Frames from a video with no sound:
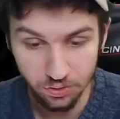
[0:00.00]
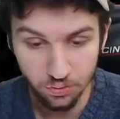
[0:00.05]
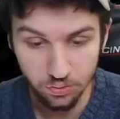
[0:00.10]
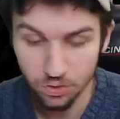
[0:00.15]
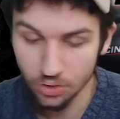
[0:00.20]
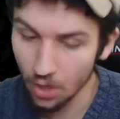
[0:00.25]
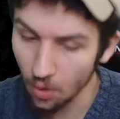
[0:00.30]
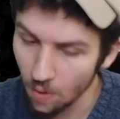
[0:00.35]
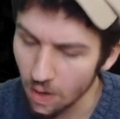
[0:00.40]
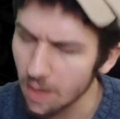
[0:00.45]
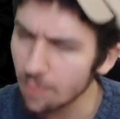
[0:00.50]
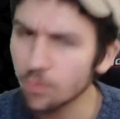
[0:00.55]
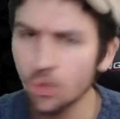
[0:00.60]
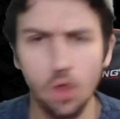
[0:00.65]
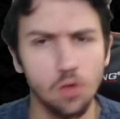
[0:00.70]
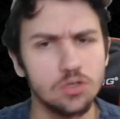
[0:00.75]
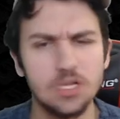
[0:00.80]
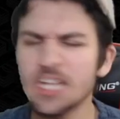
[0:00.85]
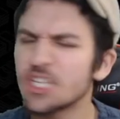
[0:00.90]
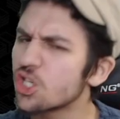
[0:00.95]
You know what? I'm
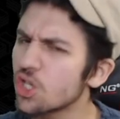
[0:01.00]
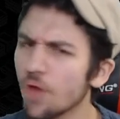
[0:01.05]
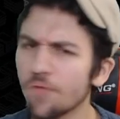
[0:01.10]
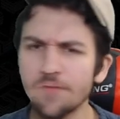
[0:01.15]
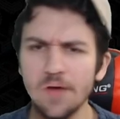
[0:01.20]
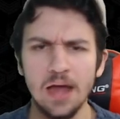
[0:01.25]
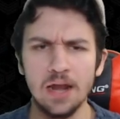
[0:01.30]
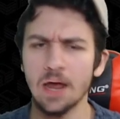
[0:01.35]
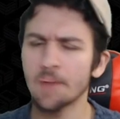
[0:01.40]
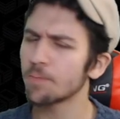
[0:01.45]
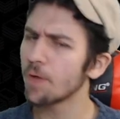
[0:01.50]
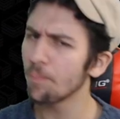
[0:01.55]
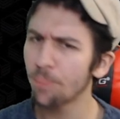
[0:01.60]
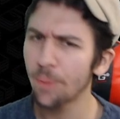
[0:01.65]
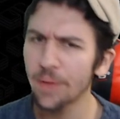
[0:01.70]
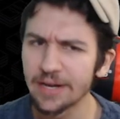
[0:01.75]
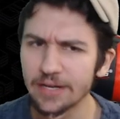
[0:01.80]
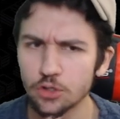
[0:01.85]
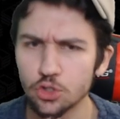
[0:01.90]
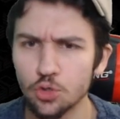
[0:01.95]
close. It's still fine. I'm
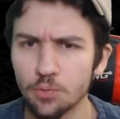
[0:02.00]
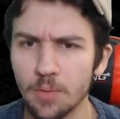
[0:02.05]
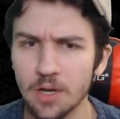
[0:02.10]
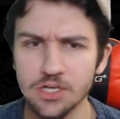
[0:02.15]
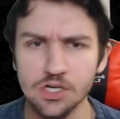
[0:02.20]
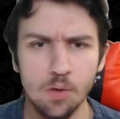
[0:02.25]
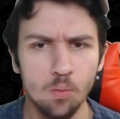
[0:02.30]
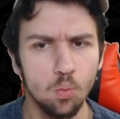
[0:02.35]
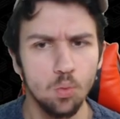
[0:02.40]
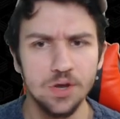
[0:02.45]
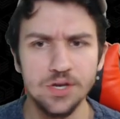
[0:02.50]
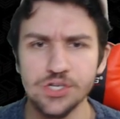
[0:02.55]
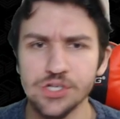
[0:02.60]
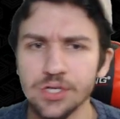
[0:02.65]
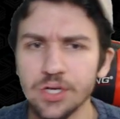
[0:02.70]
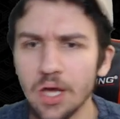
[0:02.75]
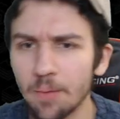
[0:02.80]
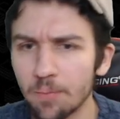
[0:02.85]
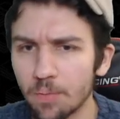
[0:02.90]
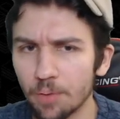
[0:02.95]
complaining too much. I'm
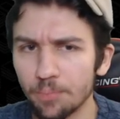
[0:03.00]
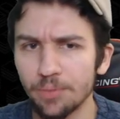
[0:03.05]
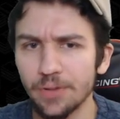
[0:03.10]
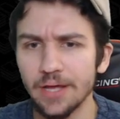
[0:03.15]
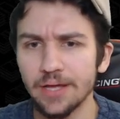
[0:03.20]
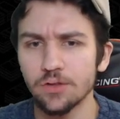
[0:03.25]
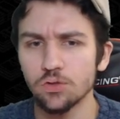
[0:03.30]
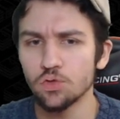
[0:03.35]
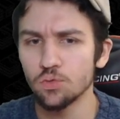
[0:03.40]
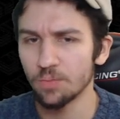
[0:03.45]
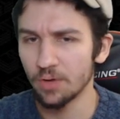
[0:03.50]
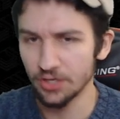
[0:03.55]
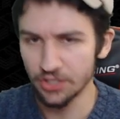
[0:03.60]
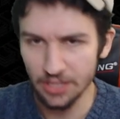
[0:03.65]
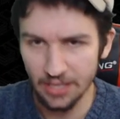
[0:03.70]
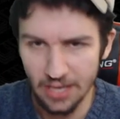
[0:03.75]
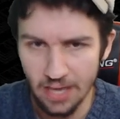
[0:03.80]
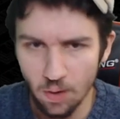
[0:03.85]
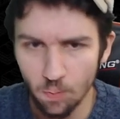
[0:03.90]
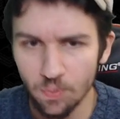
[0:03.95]
whinging. I'm complaining too much. I
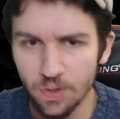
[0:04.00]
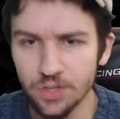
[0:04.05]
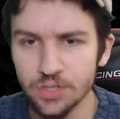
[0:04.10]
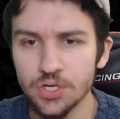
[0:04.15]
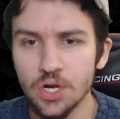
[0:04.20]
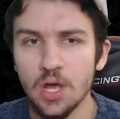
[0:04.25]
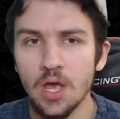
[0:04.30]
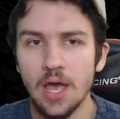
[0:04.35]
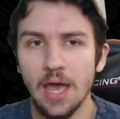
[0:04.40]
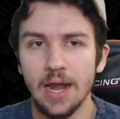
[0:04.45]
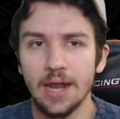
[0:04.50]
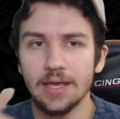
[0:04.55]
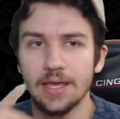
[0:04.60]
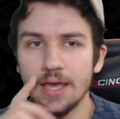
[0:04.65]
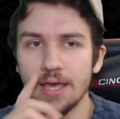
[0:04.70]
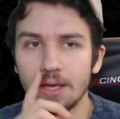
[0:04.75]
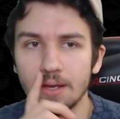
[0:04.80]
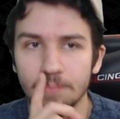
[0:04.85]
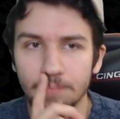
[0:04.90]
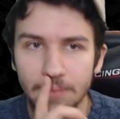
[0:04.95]
can't whinge. I
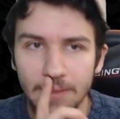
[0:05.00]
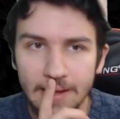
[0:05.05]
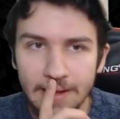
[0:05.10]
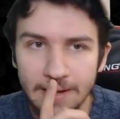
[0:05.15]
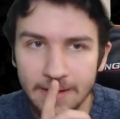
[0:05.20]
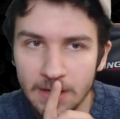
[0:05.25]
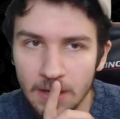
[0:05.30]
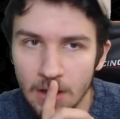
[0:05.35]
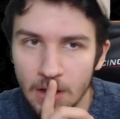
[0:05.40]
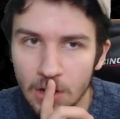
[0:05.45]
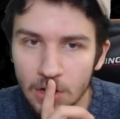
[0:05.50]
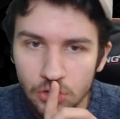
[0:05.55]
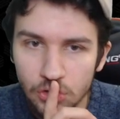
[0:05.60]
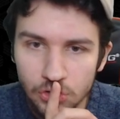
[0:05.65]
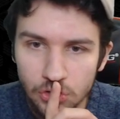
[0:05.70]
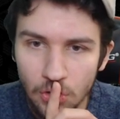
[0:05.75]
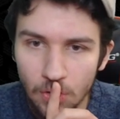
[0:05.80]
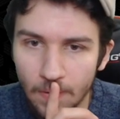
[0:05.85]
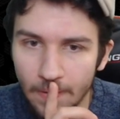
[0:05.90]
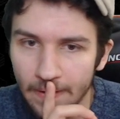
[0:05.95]
can't complain.
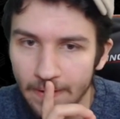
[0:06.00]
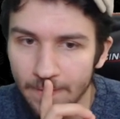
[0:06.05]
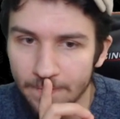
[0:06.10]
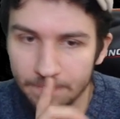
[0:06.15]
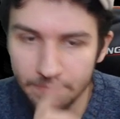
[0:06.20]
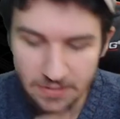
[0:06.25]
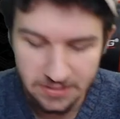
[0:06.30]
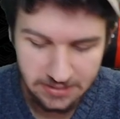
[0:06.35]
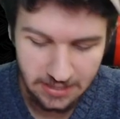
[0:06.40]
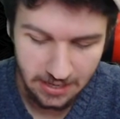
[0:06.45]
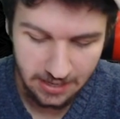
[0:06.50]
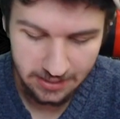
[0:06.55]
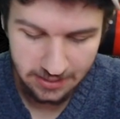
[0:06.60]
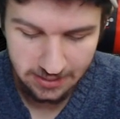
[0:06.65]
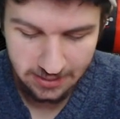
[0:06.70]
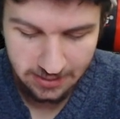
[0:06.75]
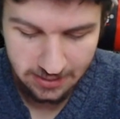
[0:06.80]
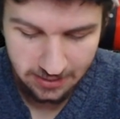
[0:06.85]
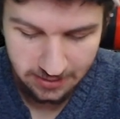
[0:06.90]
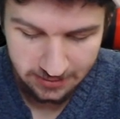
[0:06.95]
Zoka, he's got
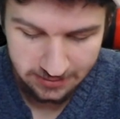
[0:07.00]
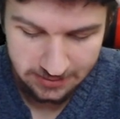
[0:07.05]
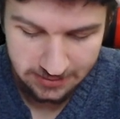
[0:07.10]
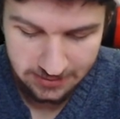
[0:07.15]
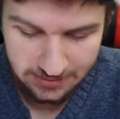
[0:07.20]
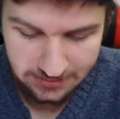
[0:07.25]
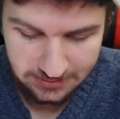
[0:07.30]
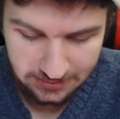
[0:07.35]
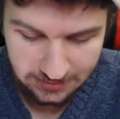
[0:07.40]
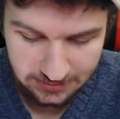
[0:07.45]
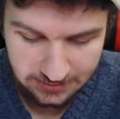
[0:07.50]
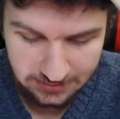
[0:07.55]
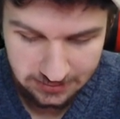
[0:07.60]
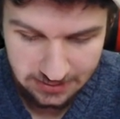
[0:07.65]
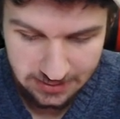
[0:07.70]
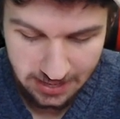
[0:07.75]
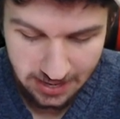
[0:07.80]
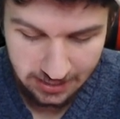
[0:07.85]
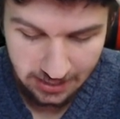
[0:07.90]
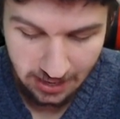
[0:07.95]
a decent
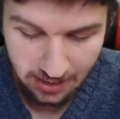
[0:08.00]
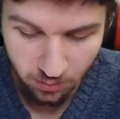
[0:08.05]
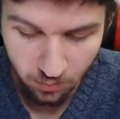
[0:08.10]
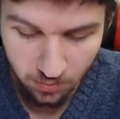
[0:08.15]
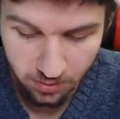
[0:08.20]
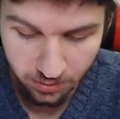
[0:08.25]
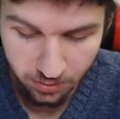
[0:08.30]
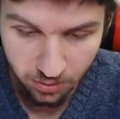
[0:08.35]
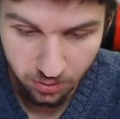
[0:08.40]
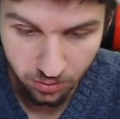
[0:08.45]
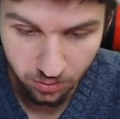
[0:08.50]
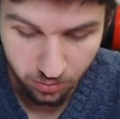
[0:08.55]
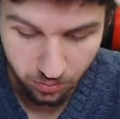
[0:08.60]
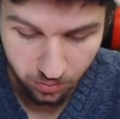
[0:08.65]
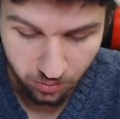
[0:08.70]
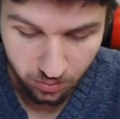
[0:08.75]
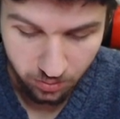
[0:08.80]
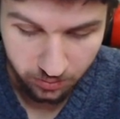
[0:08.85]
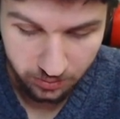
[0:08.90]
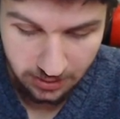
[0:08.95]
deck. I don't want to go...